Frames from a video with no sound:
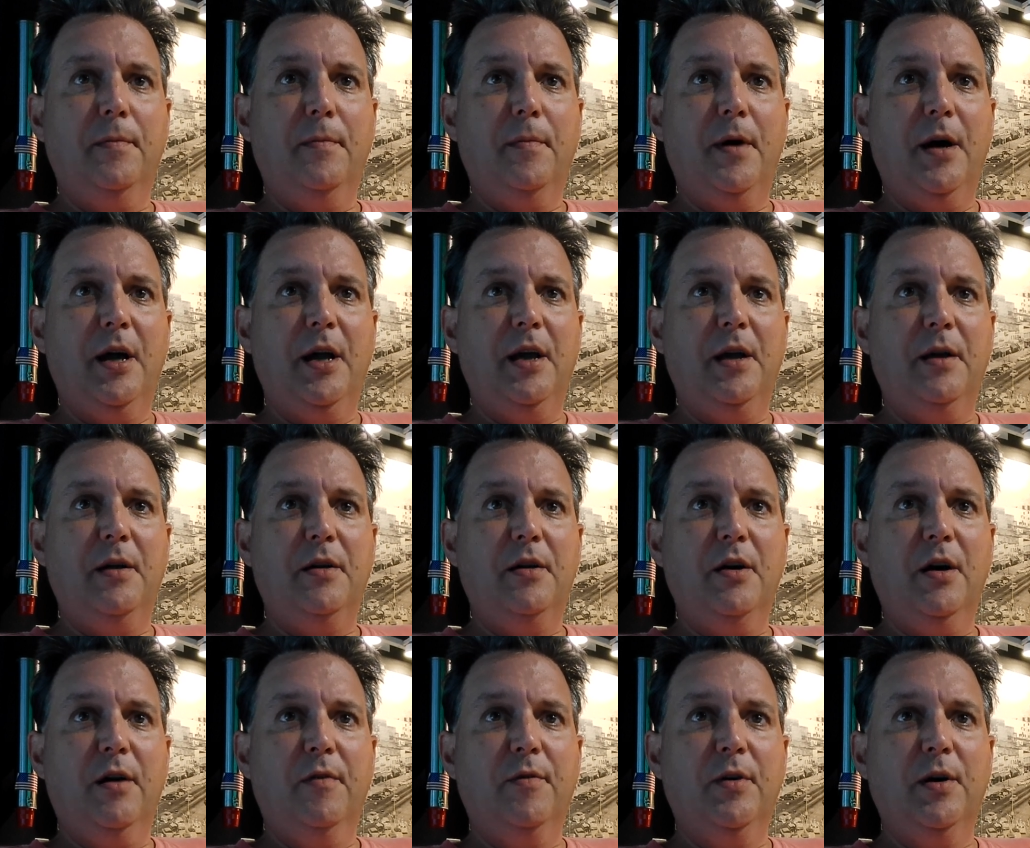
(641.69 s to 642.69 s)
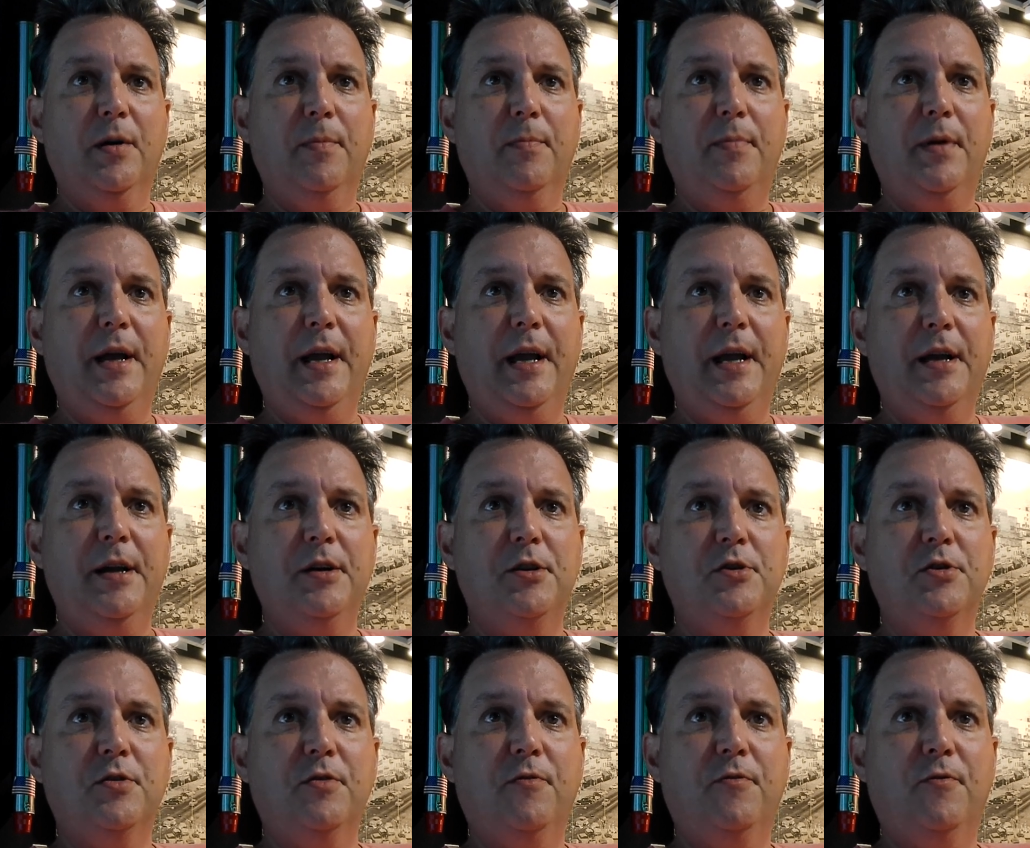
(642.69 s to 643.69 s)
My cover
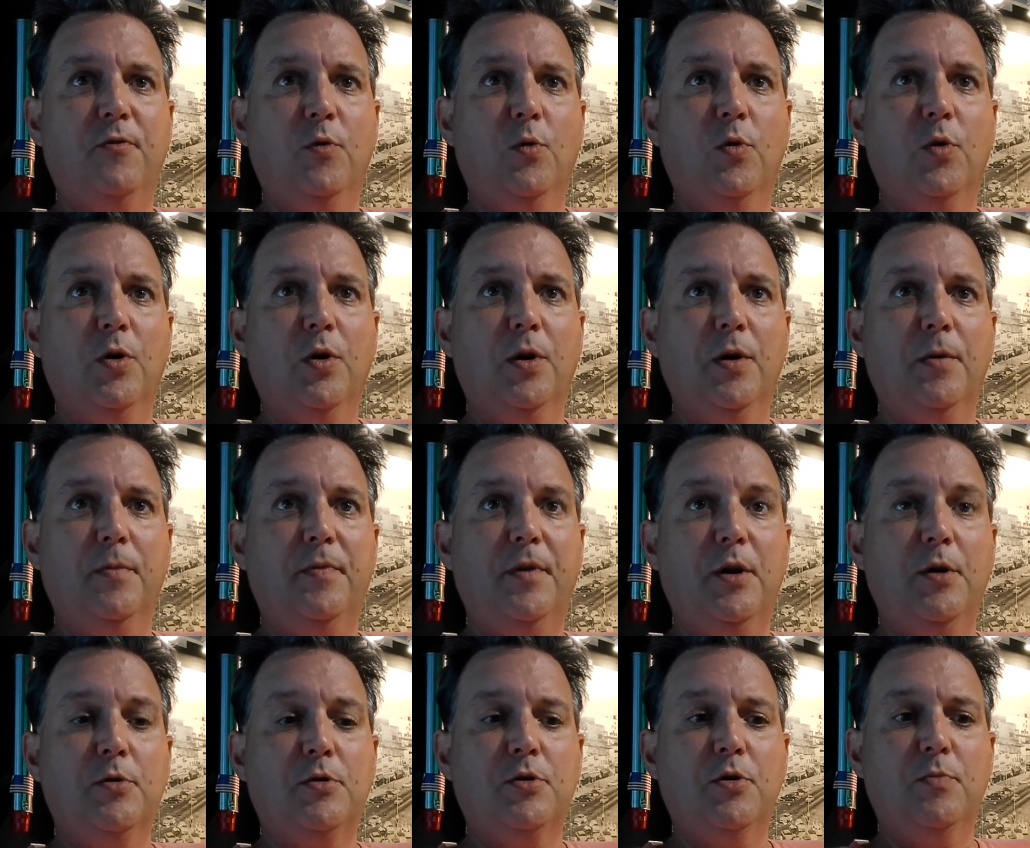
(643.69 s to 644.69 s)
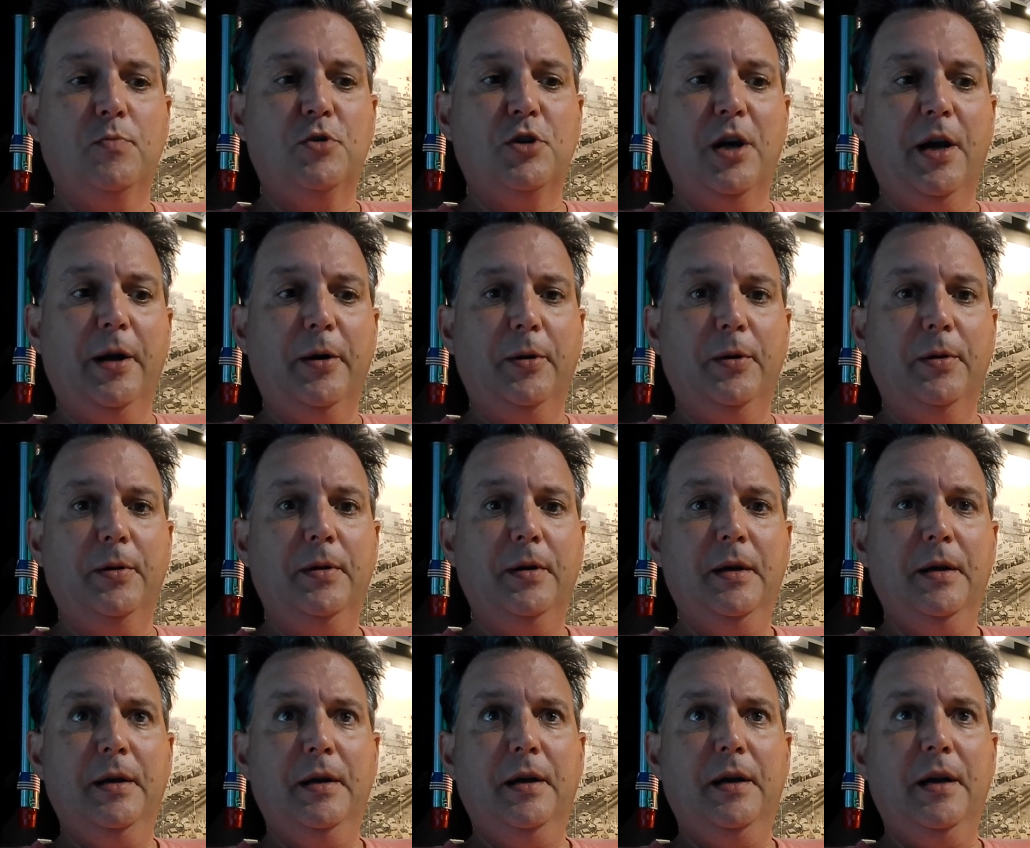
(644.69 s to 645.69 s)
page for the YouTube channel
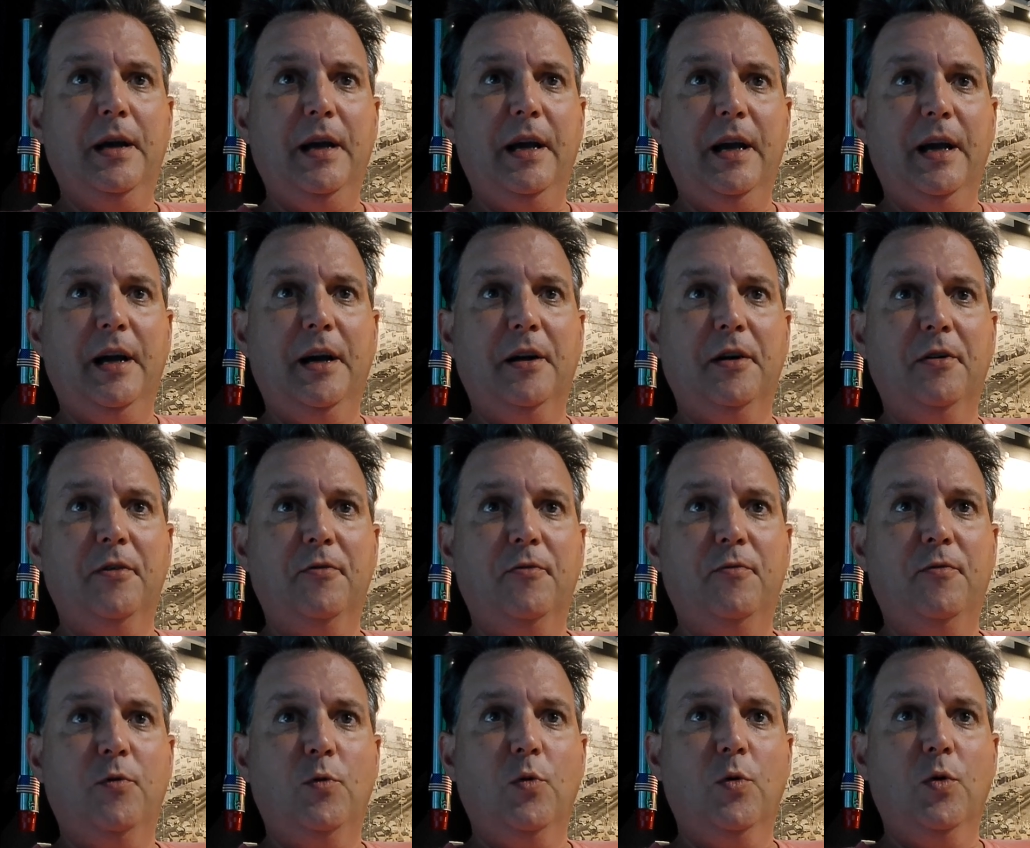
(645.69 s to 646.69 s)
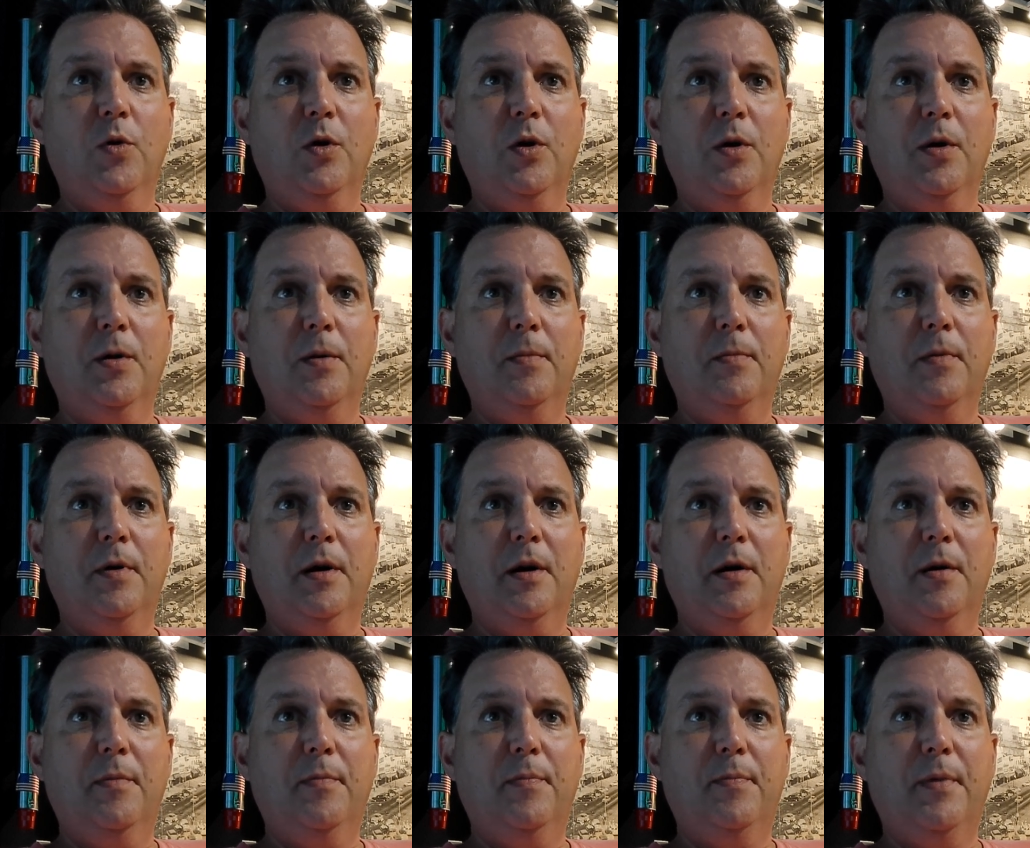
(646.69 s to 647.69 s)
and for
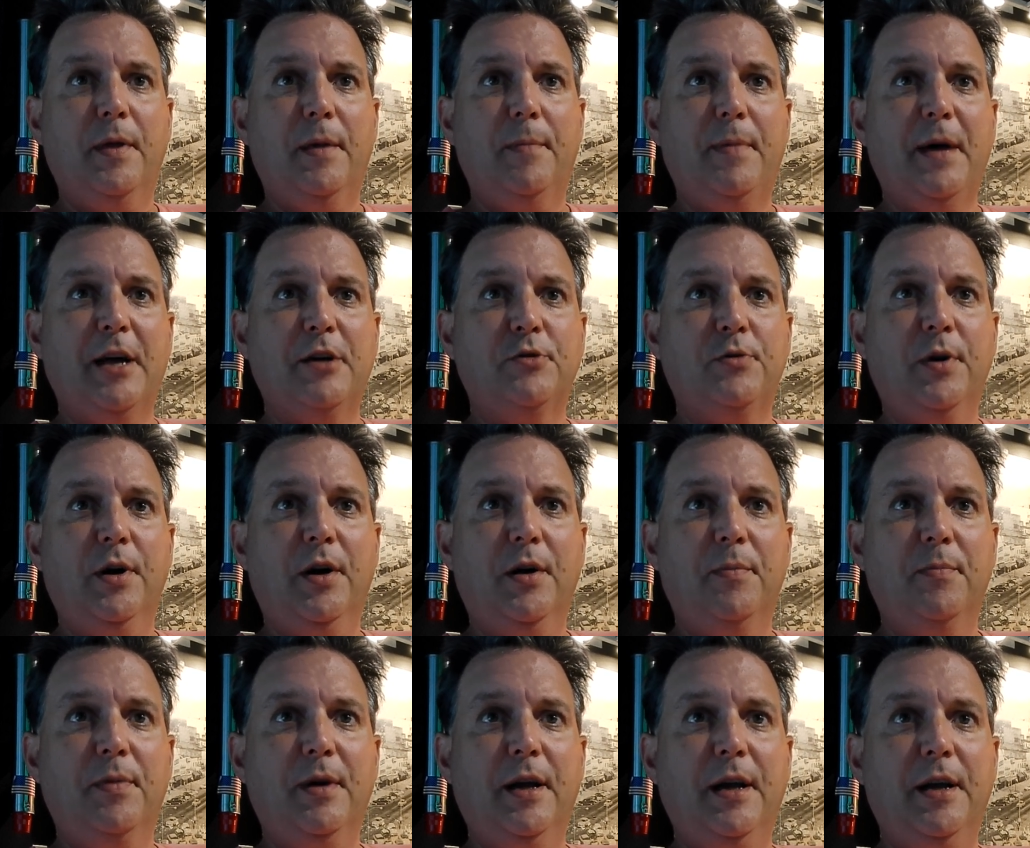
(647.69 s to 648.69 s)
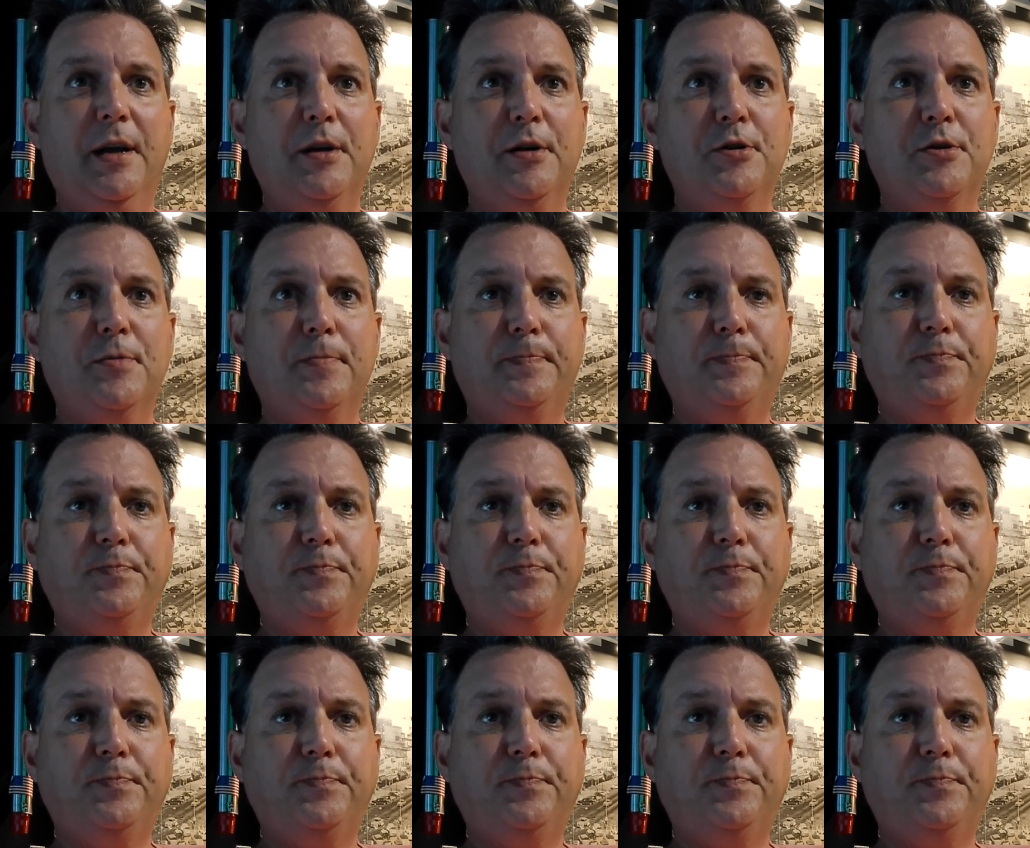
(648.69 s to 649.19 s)
the Patreon page